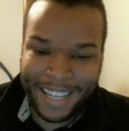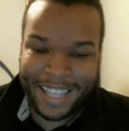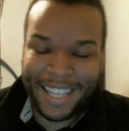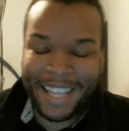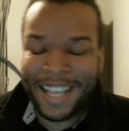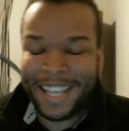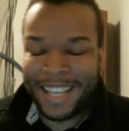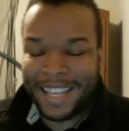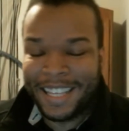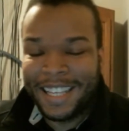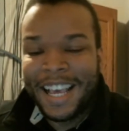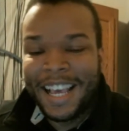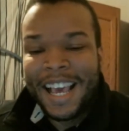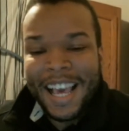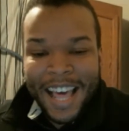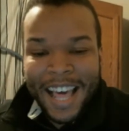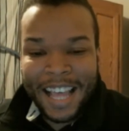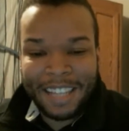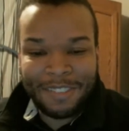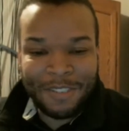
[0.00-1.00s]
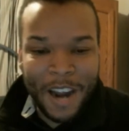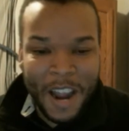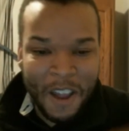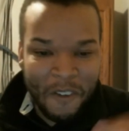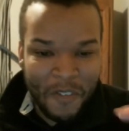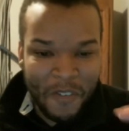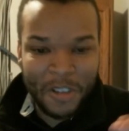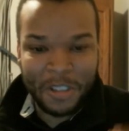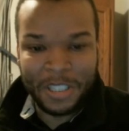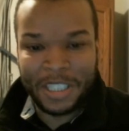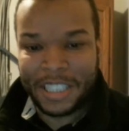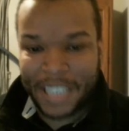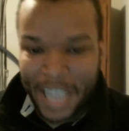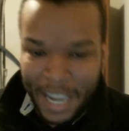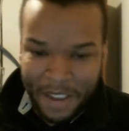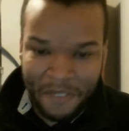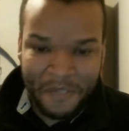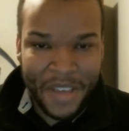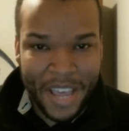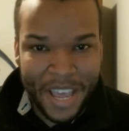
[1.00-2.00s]
That's where I feel
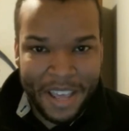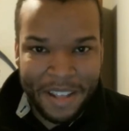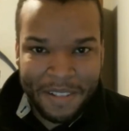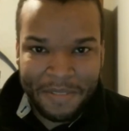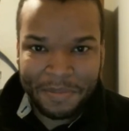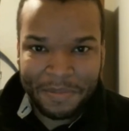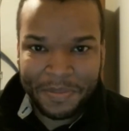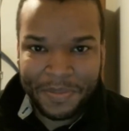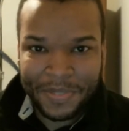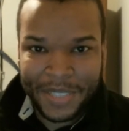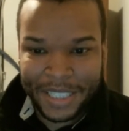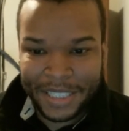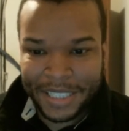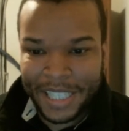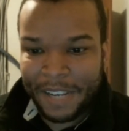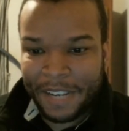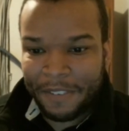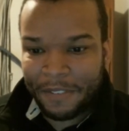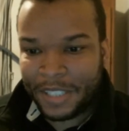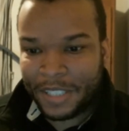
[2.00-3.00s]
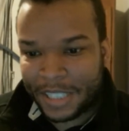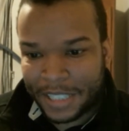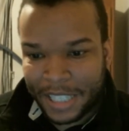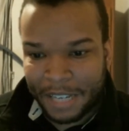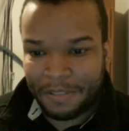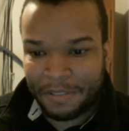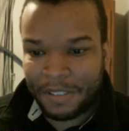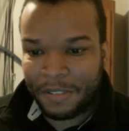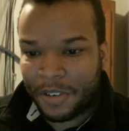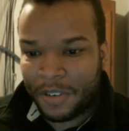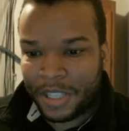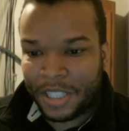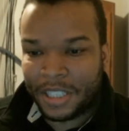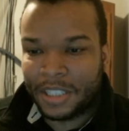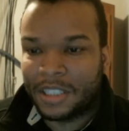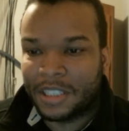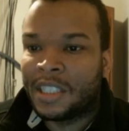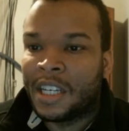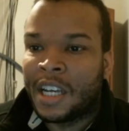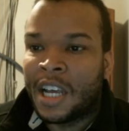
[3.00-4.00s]
safe at, the safety for
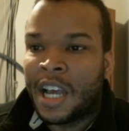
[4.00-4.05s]
this.